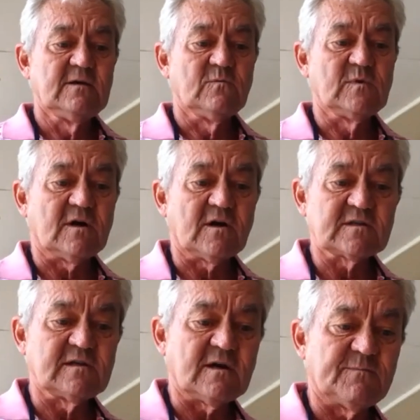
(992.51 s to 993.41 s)
We are
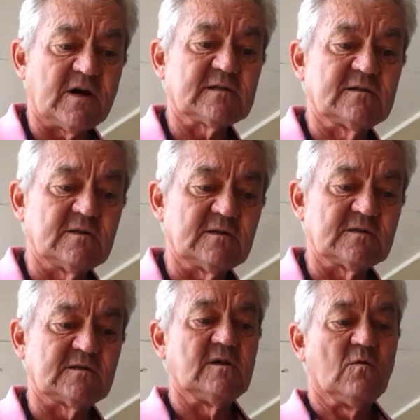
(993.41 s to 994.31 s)
asking our
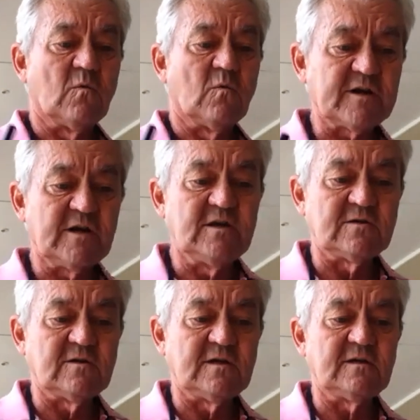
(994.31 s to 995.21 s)
partners, what are you
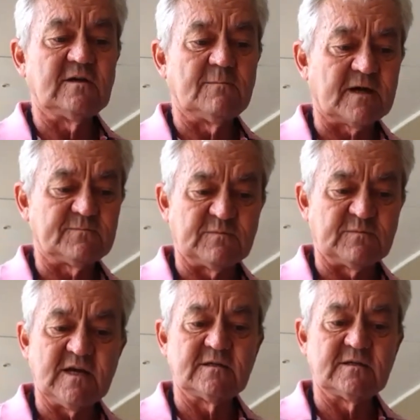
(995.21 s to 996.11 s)
doing about
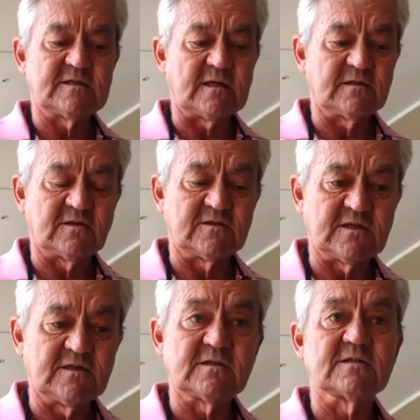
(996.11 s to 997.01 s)
preparedness and
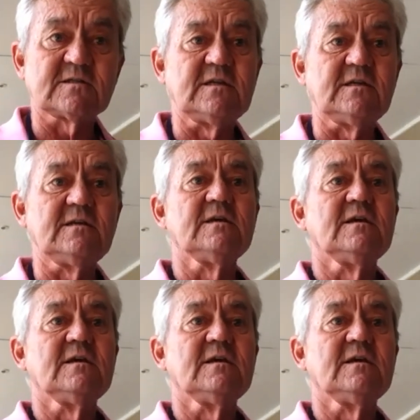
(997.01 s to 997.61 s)
contingency?